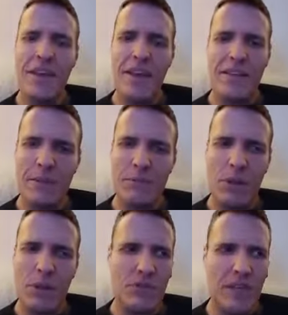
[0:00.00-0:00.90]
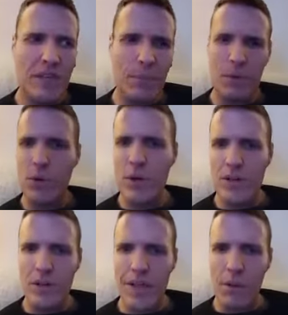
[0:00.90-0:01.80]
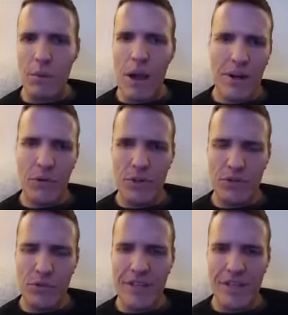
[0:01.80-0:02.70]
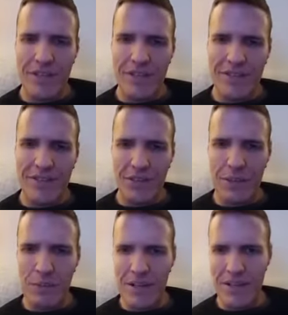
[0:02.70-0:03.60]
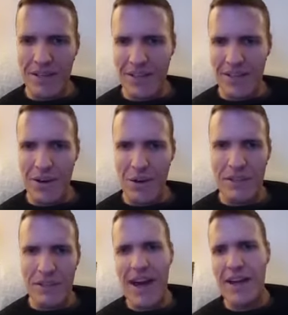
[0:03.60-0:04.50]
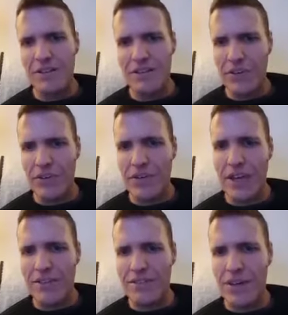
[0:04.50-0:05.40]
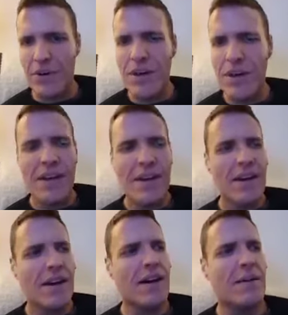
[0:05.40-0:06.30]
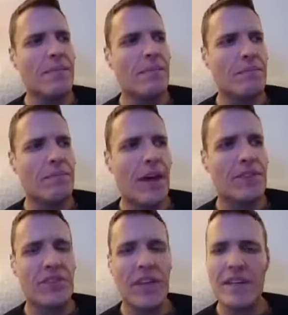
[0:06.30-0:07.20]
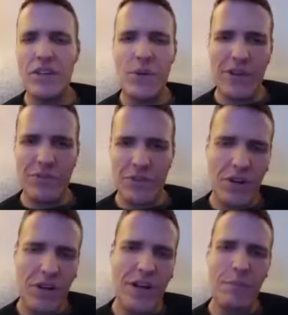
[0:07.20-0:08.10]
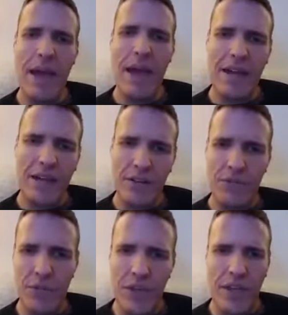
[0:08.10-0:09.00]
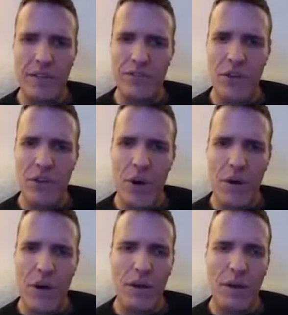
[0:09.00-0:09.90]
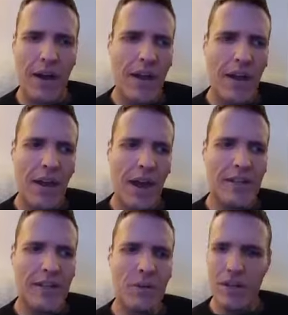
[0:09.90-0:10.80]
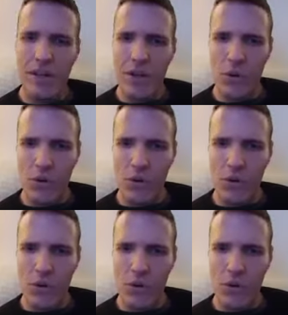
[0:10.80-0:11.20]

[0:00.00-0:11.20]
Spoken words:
It seemed almost like hypocritical. Like, why would I quit drinking and still keep eating, McDonald's every day? So I decided to gradually start cutting back on different things. So I didn't want to go